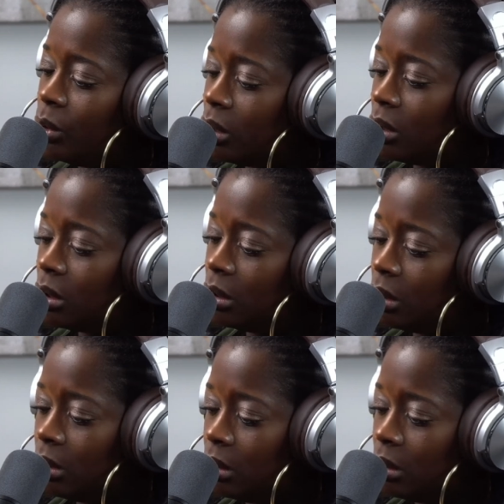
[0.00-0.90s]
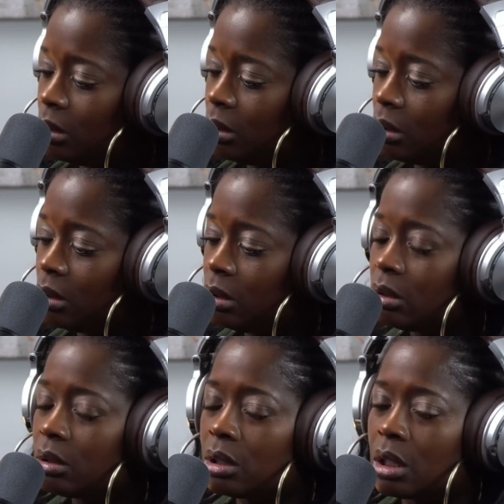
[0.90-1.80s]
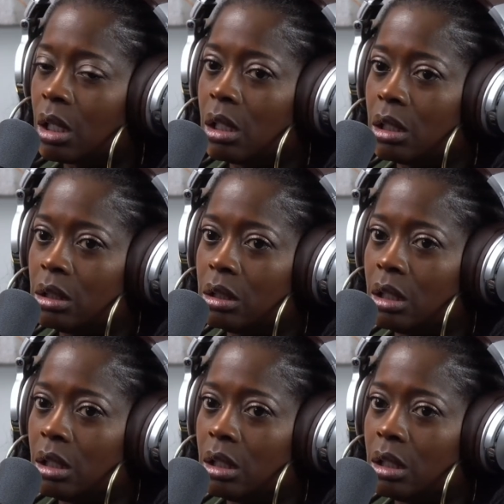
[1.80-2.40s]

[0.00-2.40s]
to cut.